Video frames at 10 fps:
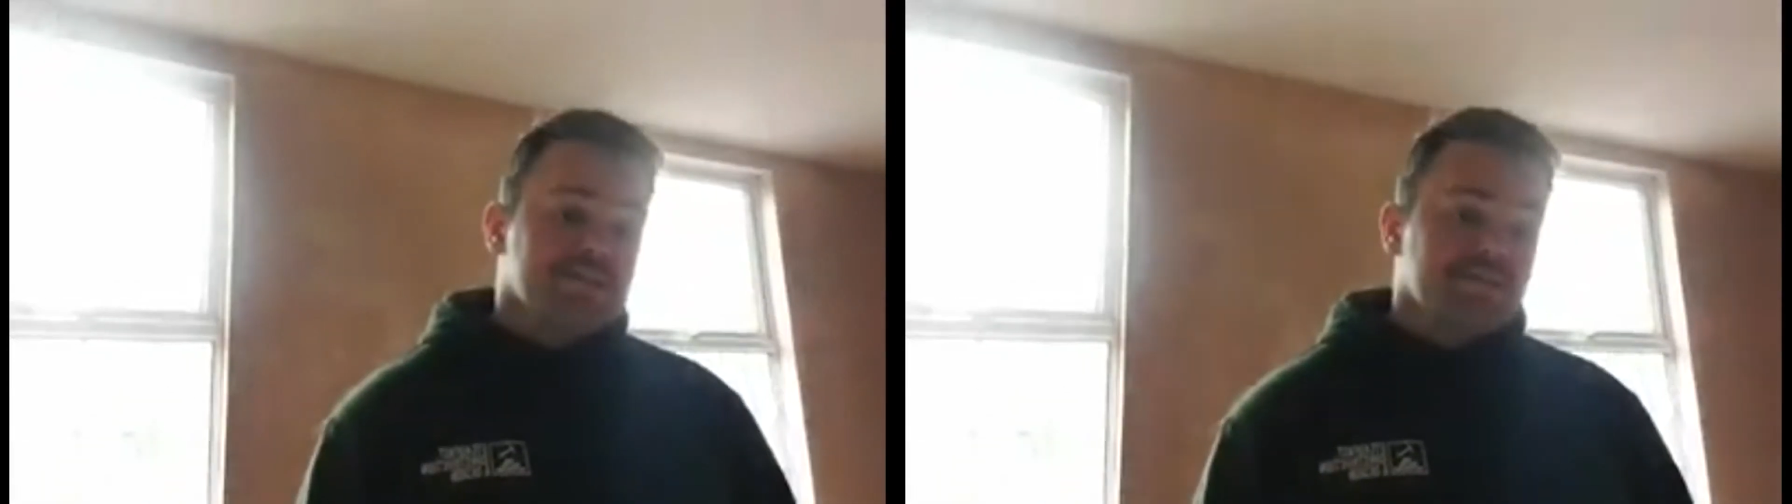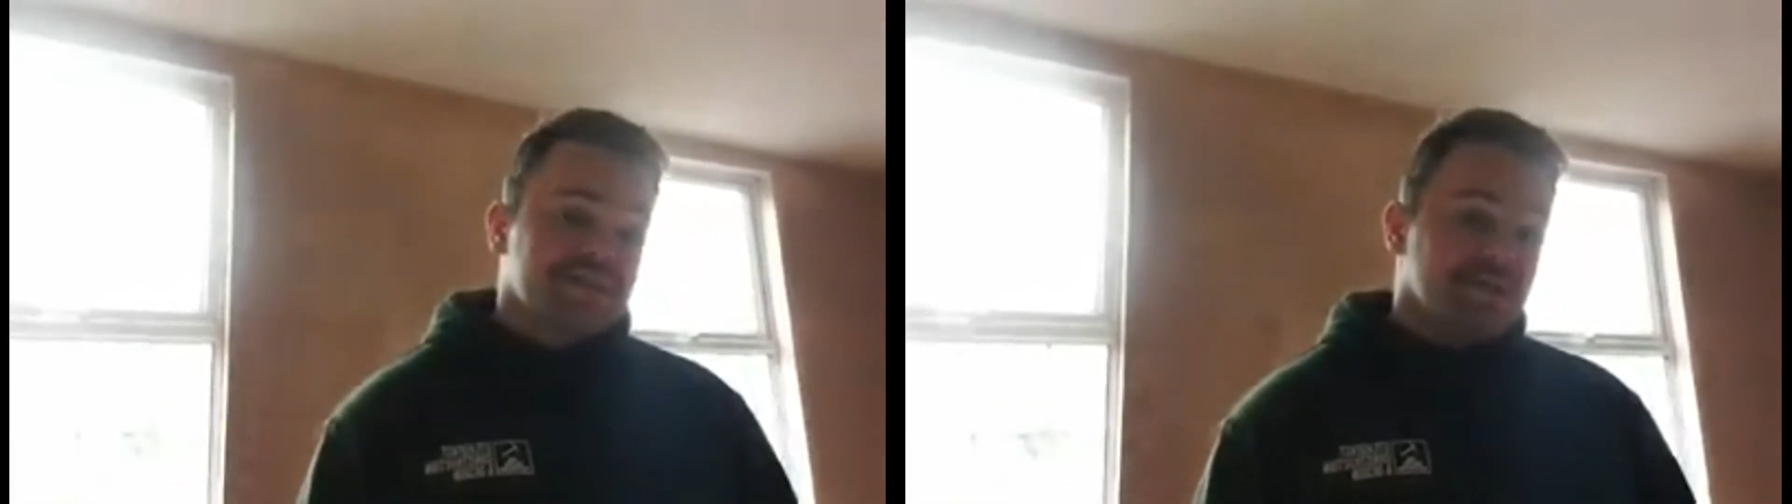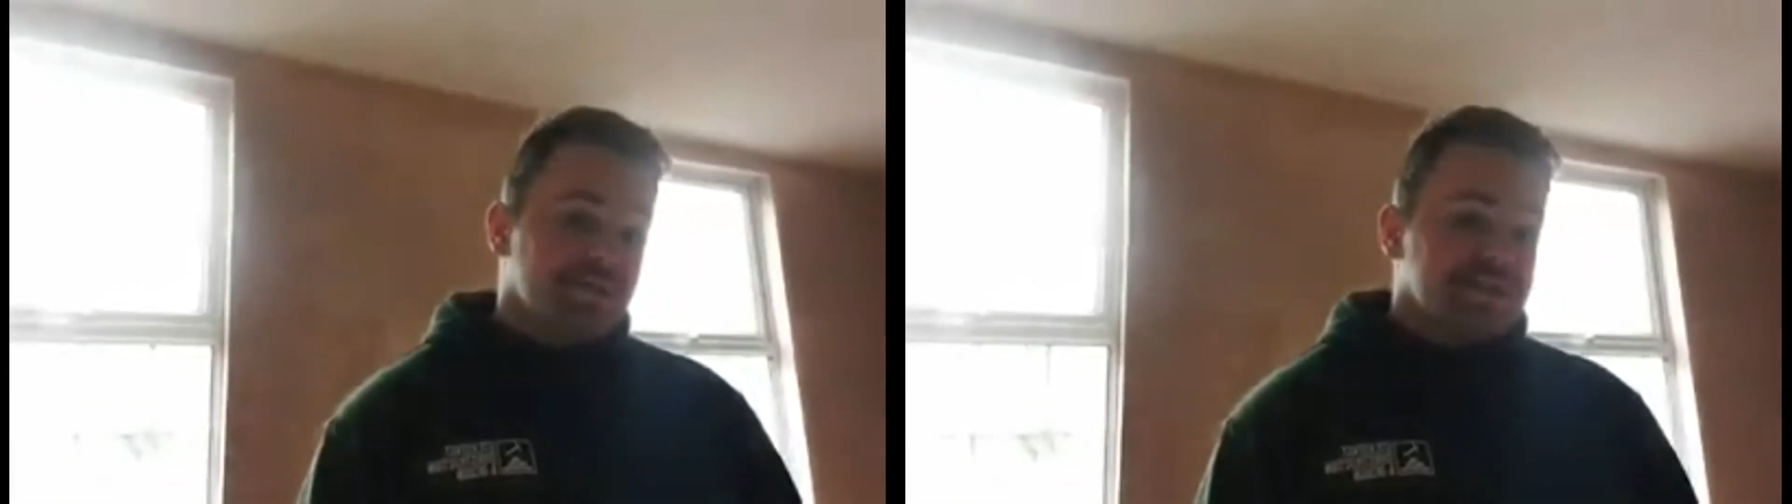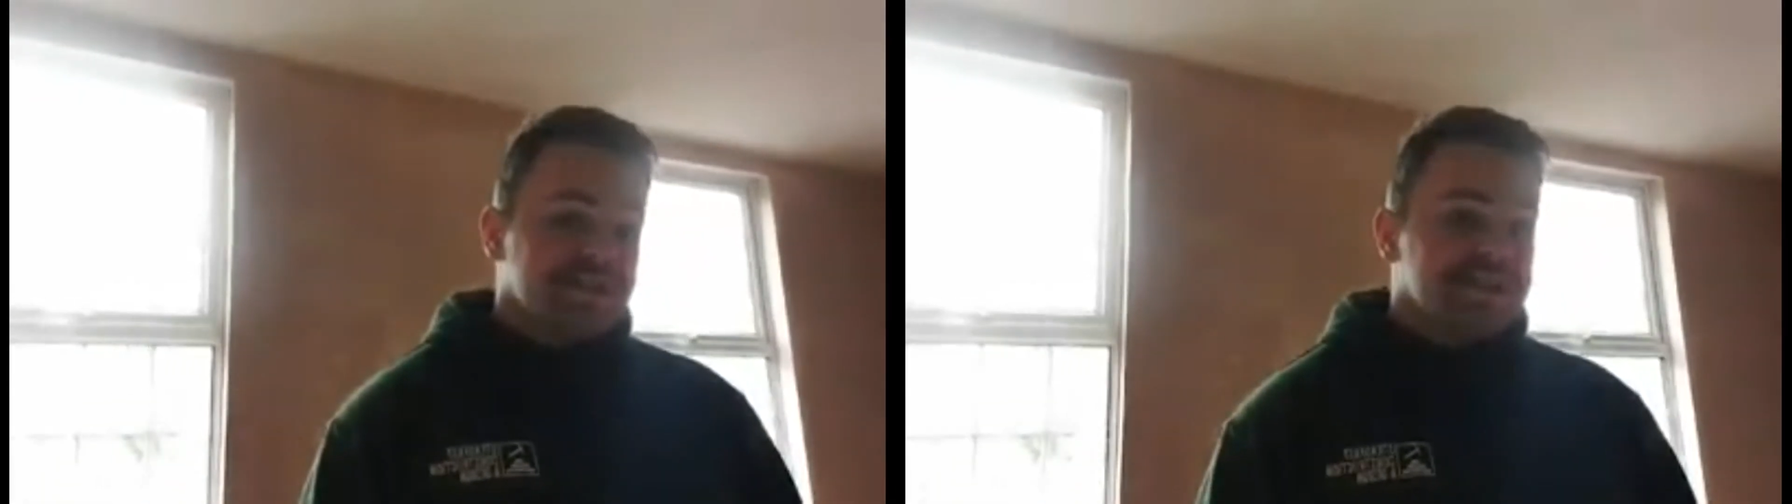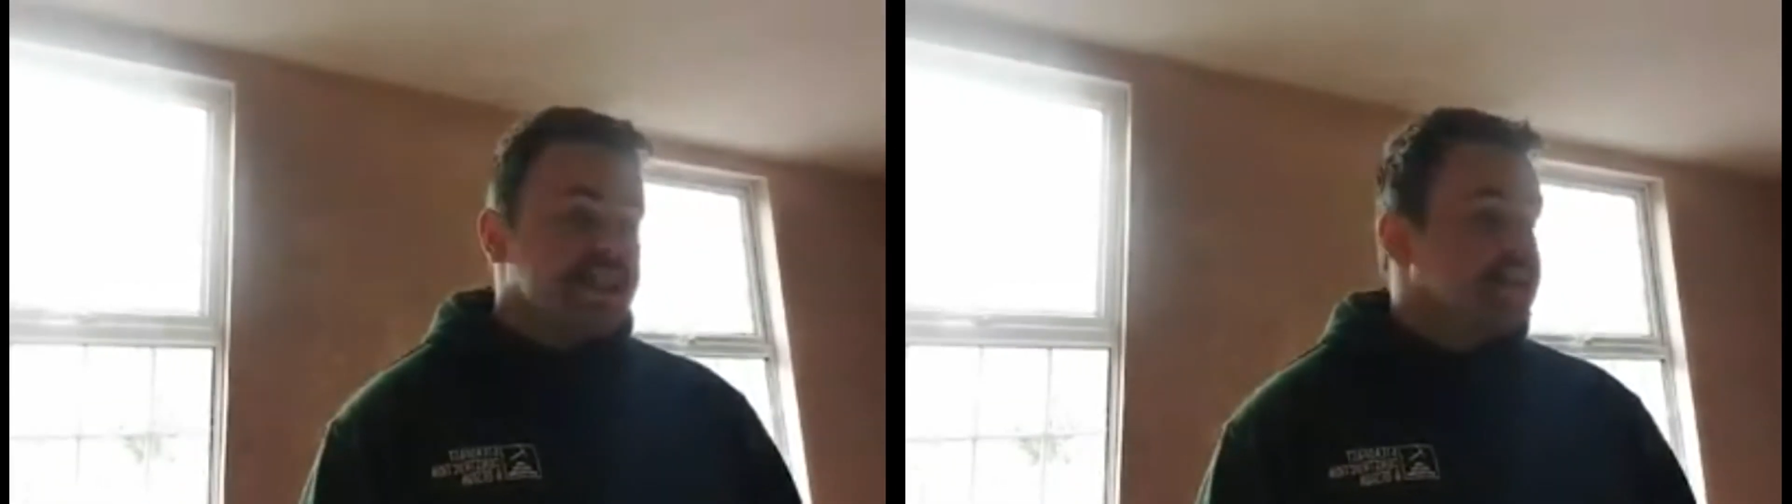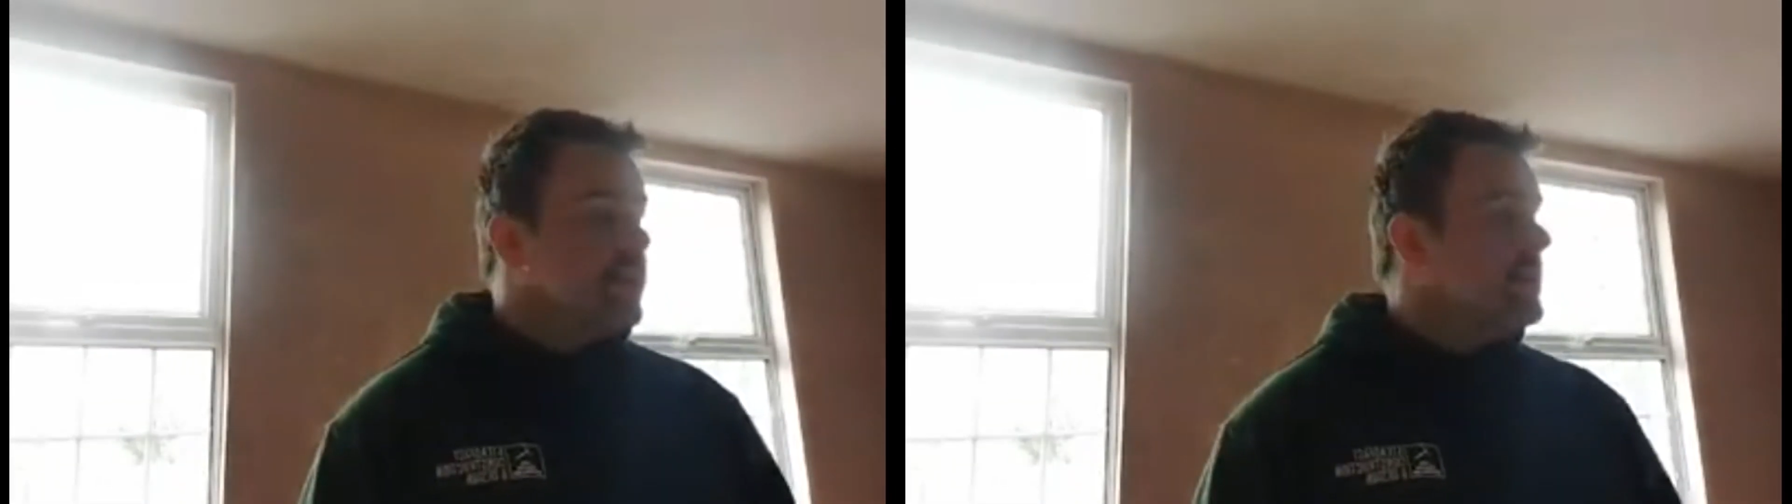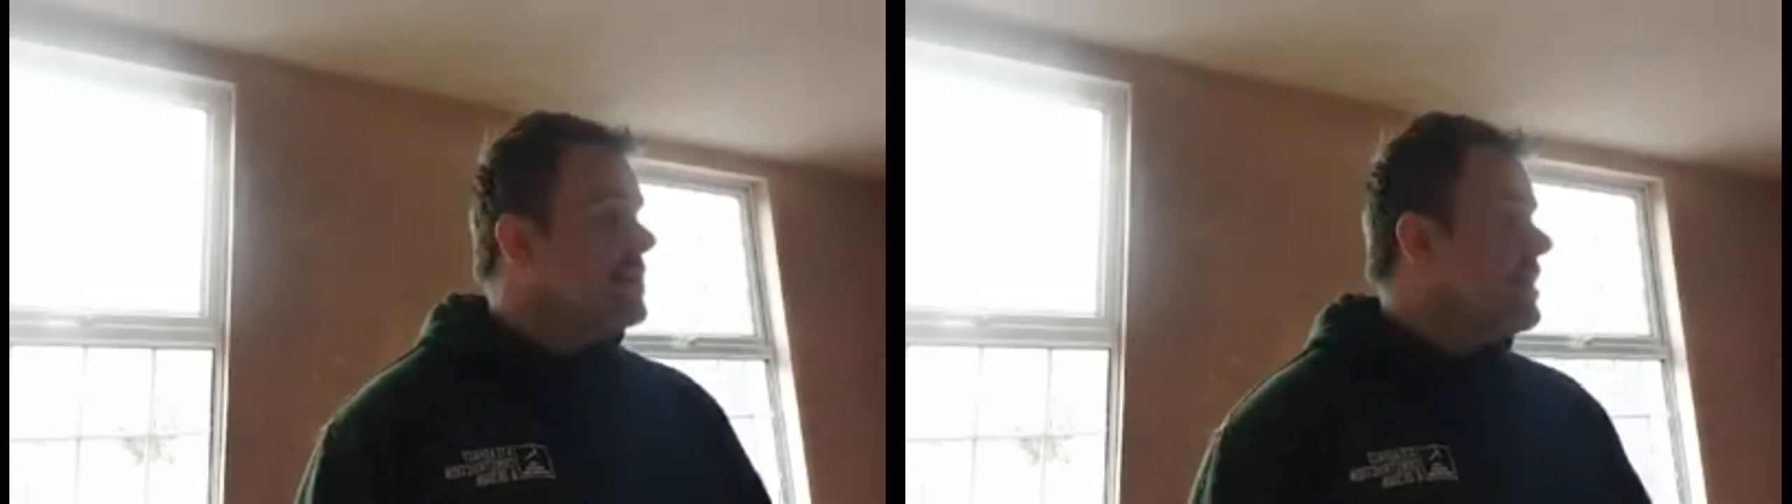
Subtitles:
the risk he wanted to take.